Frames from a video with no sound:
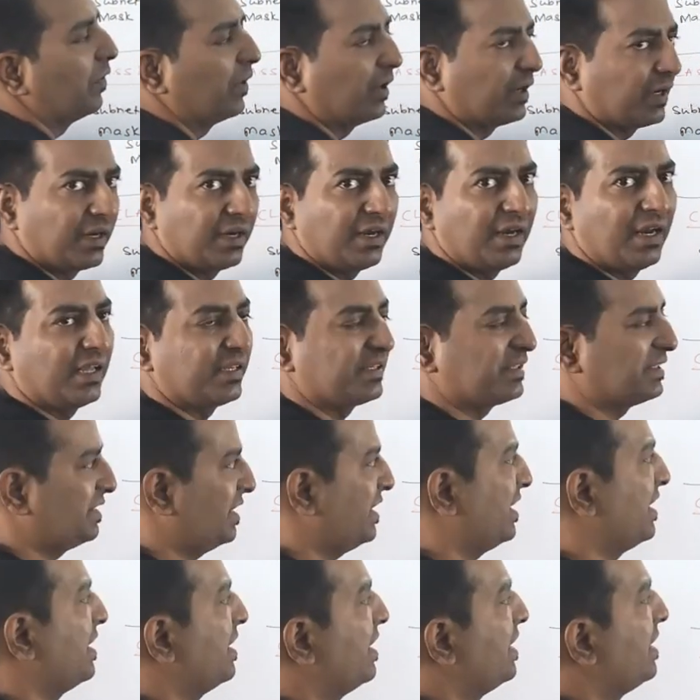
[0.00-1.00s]
for class
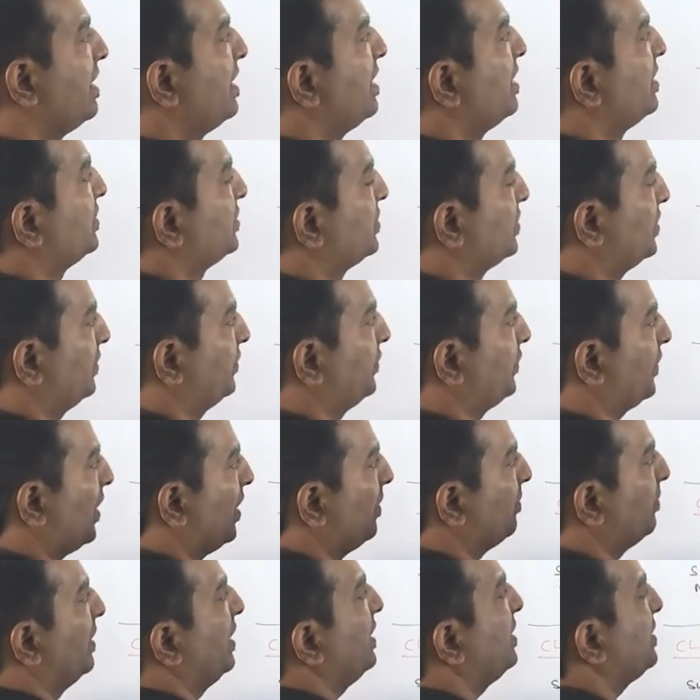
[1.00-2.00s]
C. So
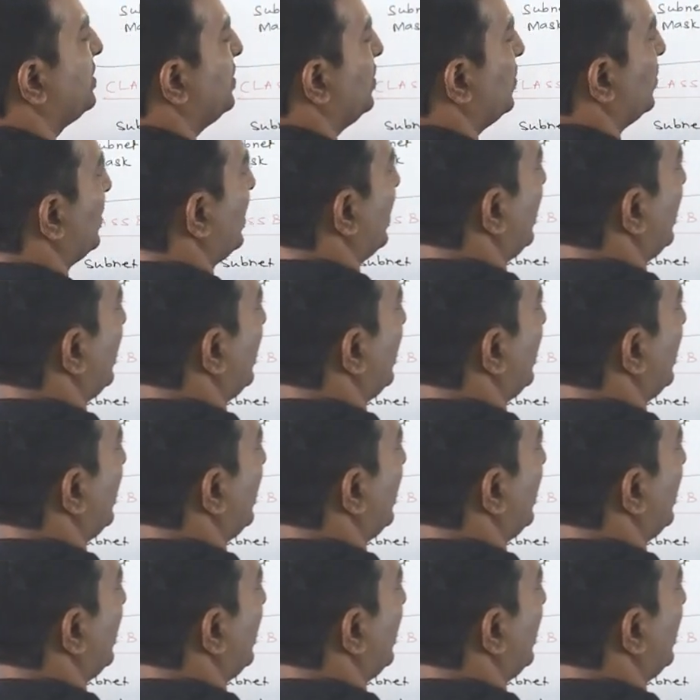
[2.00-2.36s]
from this you